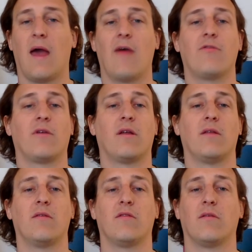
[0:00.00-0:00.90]

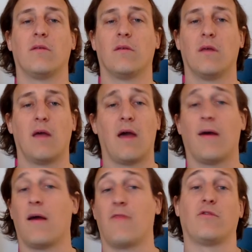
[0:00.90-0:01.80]
Africans,
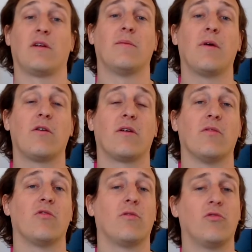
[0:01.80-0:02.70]
African Americans,